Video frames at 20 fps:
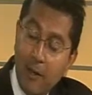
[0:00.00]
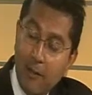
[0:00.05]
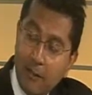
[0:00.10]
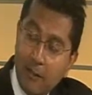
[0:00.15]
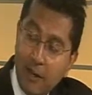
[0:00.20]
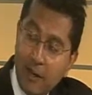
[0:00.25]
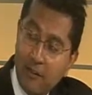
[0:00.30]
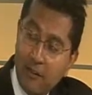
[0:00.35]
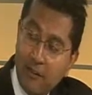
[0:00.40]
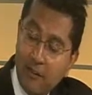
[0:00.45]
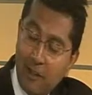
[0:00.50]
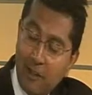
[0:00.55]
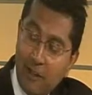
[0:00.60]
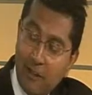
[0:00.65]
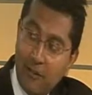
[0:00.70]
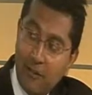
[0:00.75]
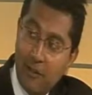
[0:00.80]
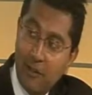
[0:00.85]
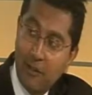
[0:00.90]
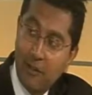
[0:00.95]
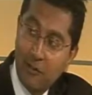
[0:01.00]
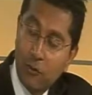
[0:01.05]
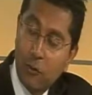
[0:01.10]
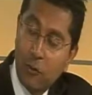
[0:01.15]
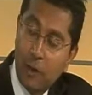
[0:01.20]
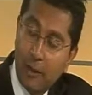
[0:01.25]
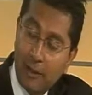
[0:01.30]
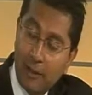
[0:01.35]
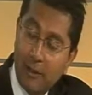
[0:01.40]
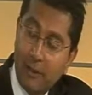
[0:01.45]
The legislation is
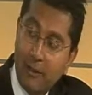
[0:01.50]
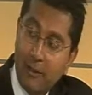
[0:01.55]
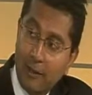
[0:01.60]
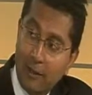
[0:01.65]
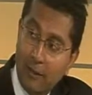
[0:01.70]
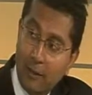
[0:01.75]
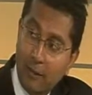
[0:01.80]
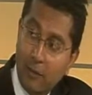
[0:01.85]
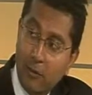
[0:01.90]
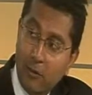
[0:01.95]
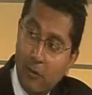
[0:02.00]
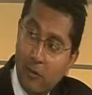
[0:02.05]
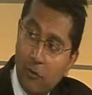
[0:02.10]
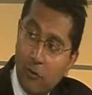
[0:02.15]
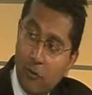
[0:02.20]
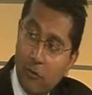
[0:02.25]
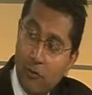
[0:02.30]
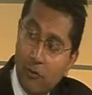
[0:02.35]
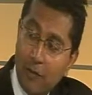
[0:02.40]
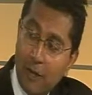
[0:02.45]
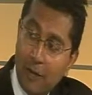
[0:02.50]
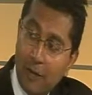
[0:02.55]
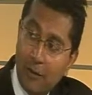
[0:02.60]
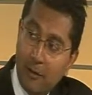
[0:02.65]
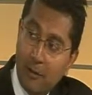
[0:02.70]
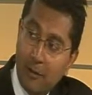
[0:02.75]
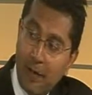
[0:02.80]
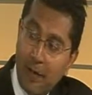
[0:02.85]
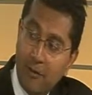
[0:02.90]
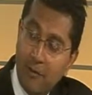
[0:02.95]
quite clear, though. It talks about
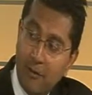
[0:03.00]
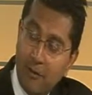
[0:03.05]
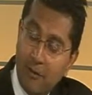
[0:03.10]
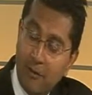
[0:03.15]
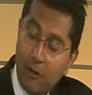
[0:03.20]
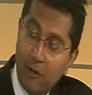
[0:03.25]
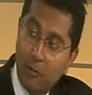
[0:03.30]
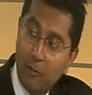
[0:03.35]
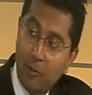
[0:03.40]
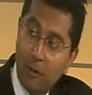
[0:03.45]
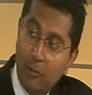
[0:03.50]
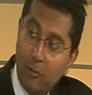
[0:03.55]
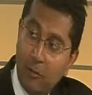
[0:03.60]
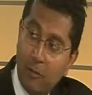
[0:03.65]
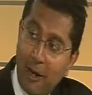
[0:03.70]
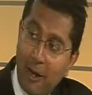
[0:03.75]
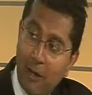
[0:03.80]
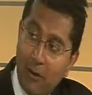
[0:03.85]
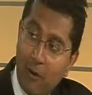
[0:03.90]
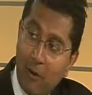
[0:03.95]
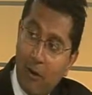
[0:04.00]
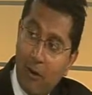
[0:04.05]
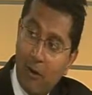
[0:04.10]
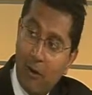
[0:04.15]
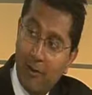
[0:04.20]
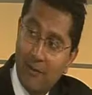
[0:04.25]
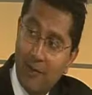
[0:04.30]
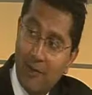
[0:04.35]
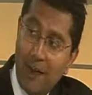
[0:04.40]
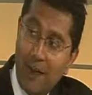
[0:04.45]
the behaviour is only problematic where it
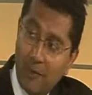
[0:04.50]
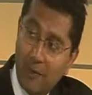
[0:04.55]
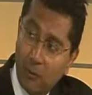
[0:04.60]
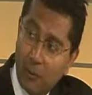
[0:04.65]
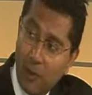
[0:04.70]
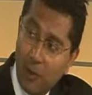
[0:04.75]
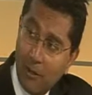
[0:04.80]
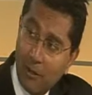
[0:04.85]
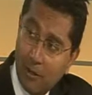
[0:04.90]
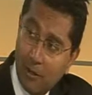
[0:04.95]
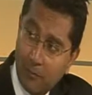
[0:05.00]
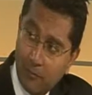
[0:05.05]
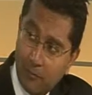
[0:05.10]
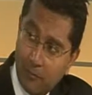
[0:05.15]
is unwelcome.